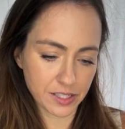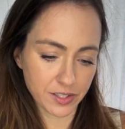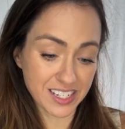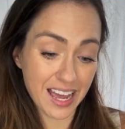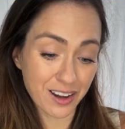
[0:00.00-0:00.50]
So
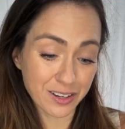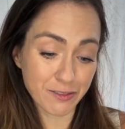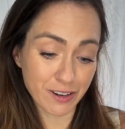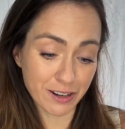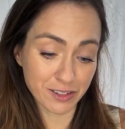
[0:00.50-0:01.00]
it's talc
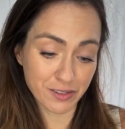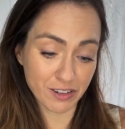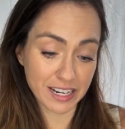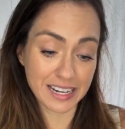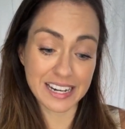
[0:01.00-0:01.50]
and fragrance
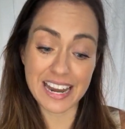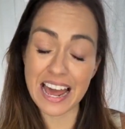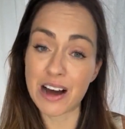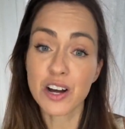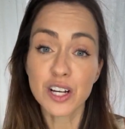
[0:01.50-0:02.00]
free
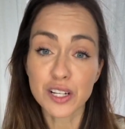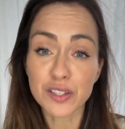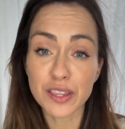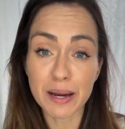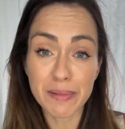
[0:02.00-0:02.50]
now.
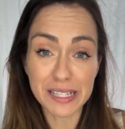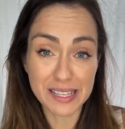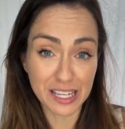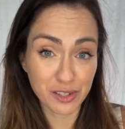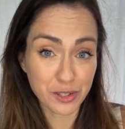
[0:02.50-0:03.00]
So that means
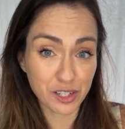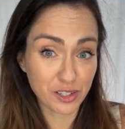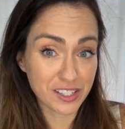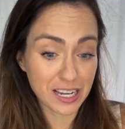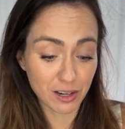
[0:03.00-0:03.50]
they used to
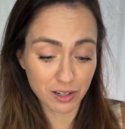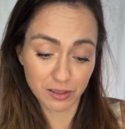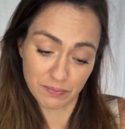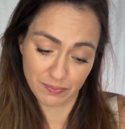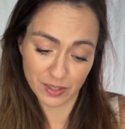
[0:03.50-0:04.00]
use
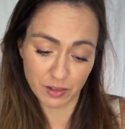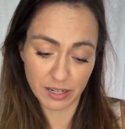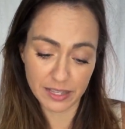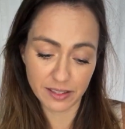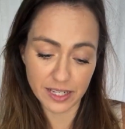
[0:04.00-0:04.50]
talc. It's
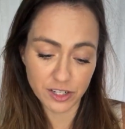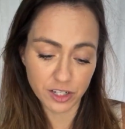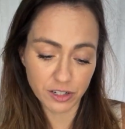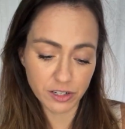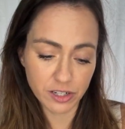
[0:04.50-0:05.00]
great that they
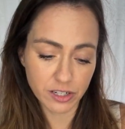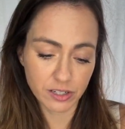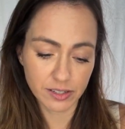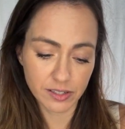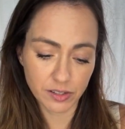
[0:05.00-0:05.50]

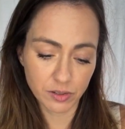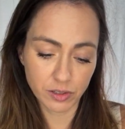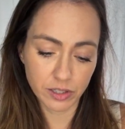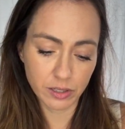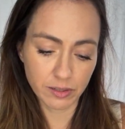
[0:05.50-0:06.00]
don't. This is
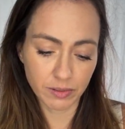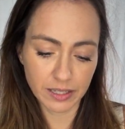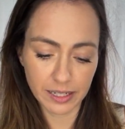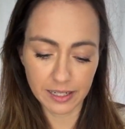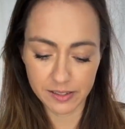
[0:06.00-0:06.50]
good. We're
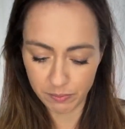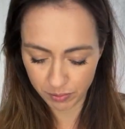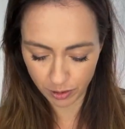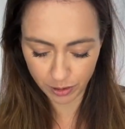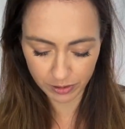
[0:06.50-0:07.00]
getting some
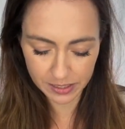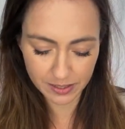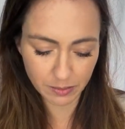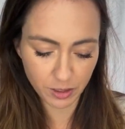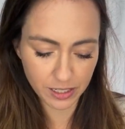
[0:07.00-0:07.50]

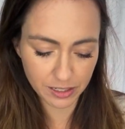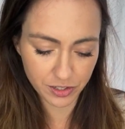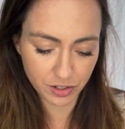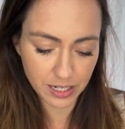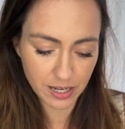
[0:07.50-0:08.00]
progress in the beauty
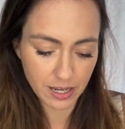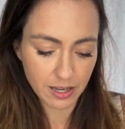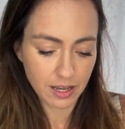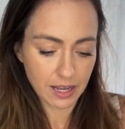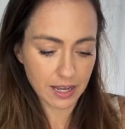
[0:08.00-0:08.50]
industry.
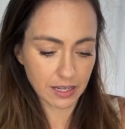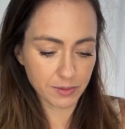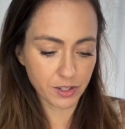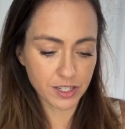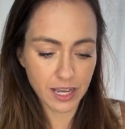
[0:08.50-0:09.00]

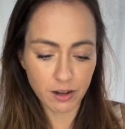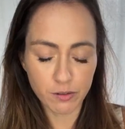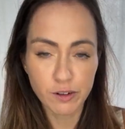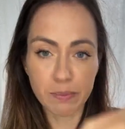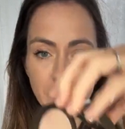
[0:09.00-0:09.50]
So
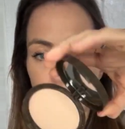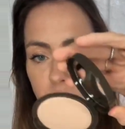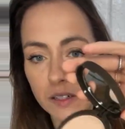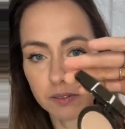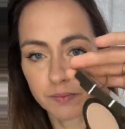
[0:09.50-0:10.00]
talc-free
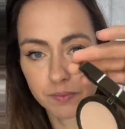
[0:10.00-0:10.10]
powder.